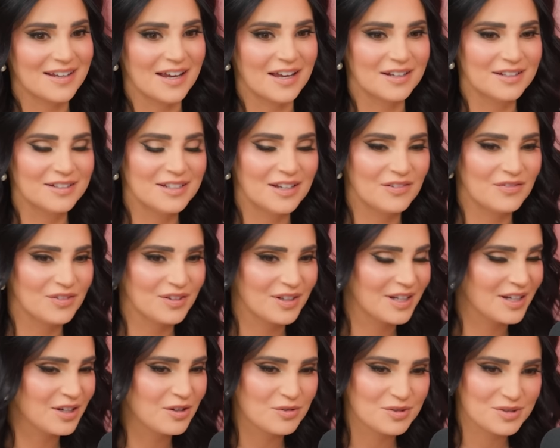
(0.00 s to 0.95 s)
And if
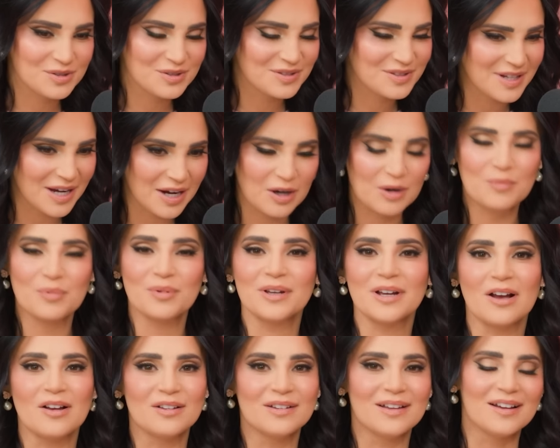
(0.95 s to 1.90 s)
it goes terribly,
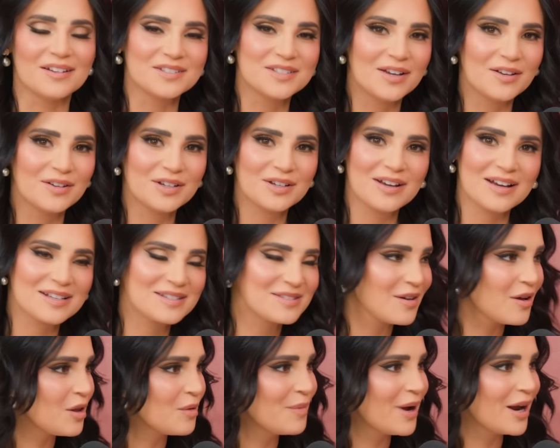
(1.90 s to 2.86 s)
I'll tell you guys
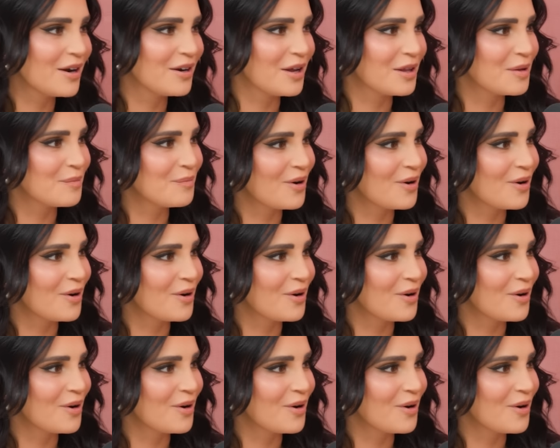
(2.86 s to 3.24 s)
all about it on the